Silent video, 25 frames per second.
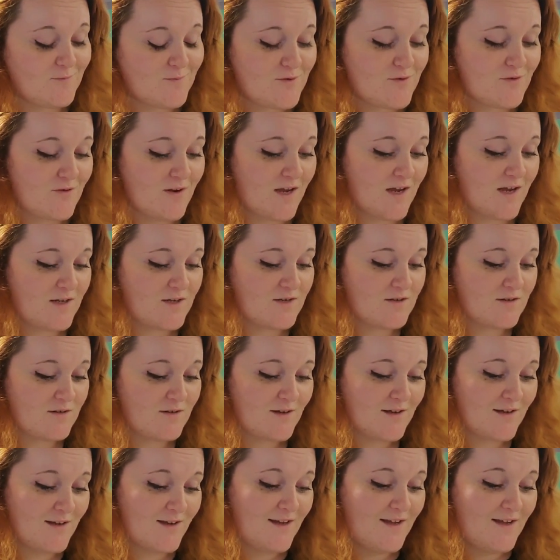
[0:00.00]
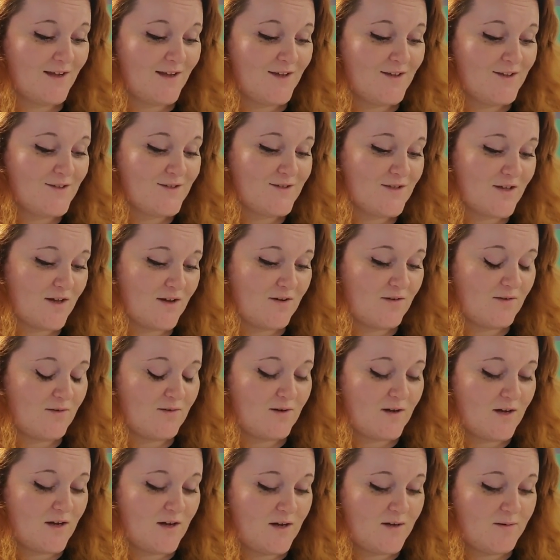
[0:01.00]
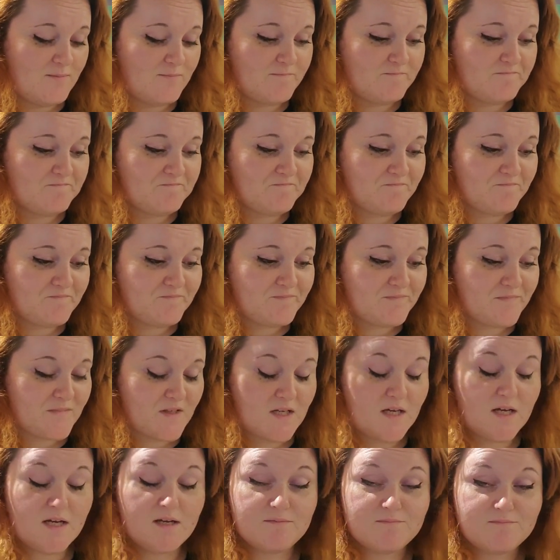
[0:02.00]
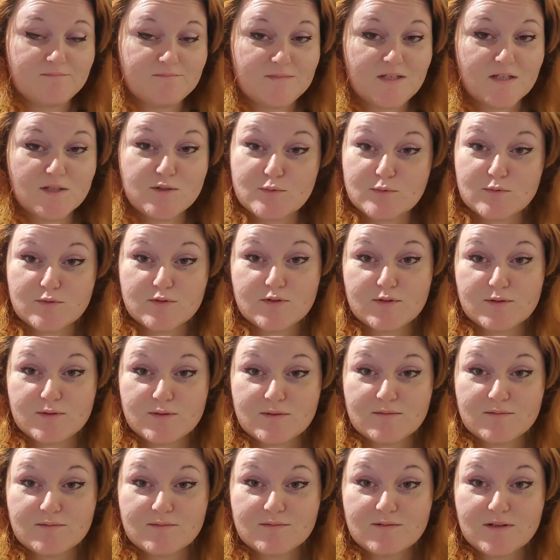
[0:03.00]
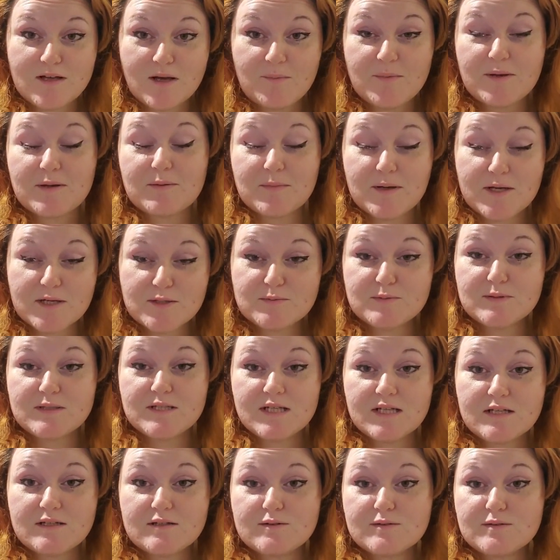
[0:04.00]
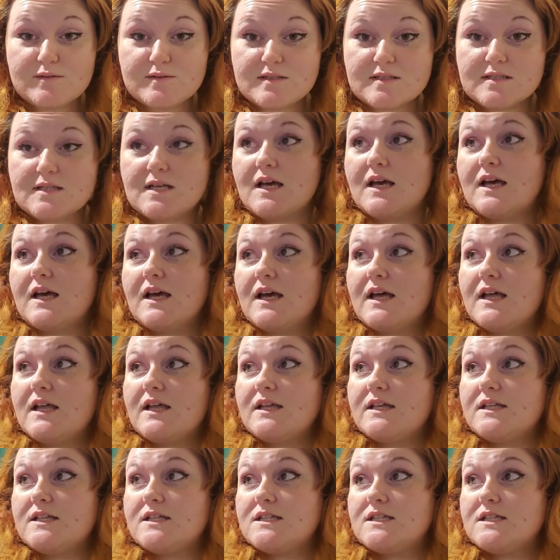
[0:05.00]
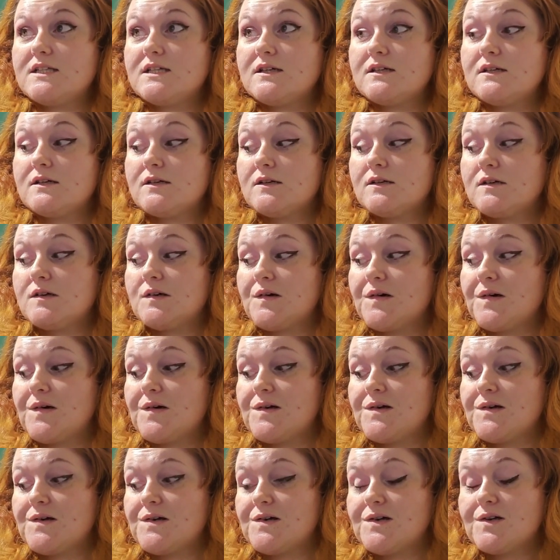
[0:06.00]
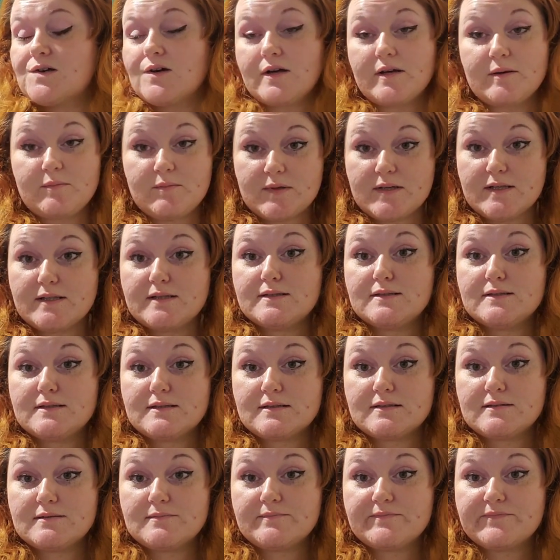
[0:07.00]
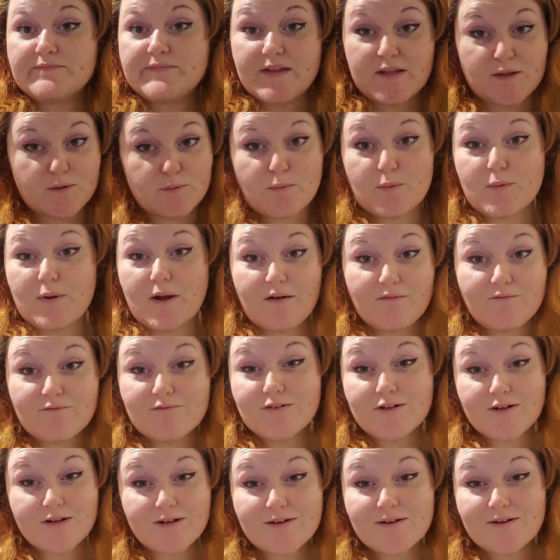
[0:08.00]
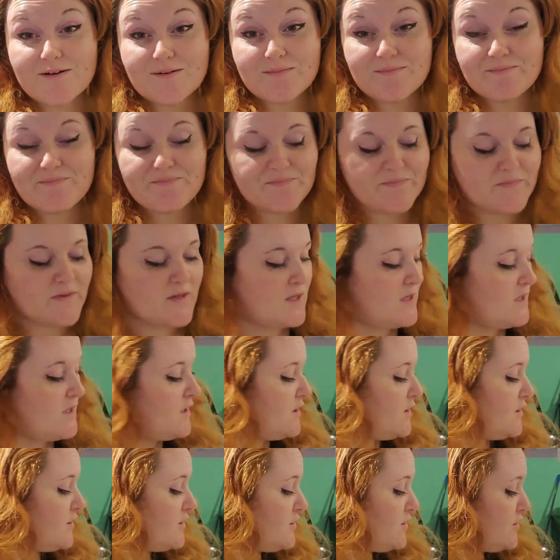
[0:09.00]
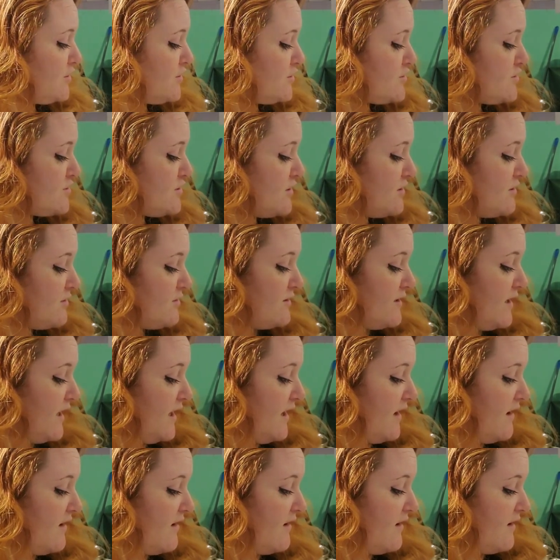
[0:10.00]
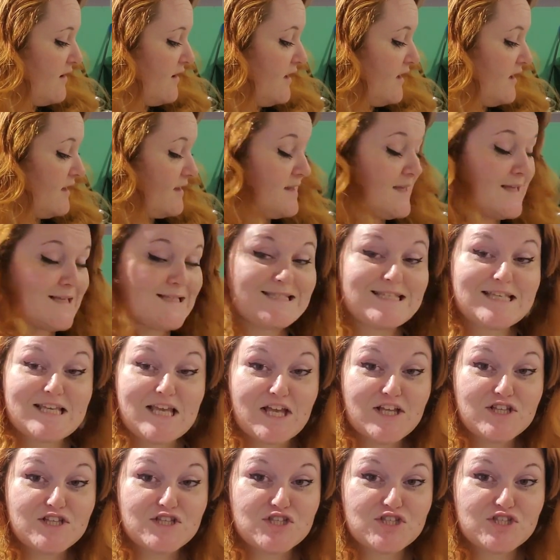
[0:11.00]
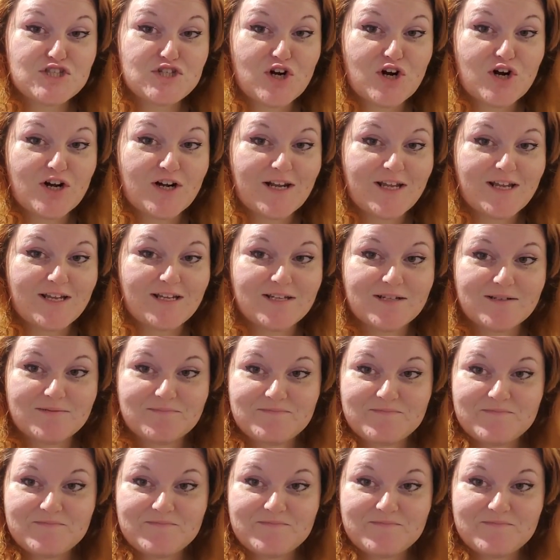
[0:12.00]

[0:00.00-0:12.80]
from scratch. So, um, yeah, that's what we're doing. I'll make mashed potatoes and green beans, and that's what we're having for dinner. So, yeah, uh, let's get started.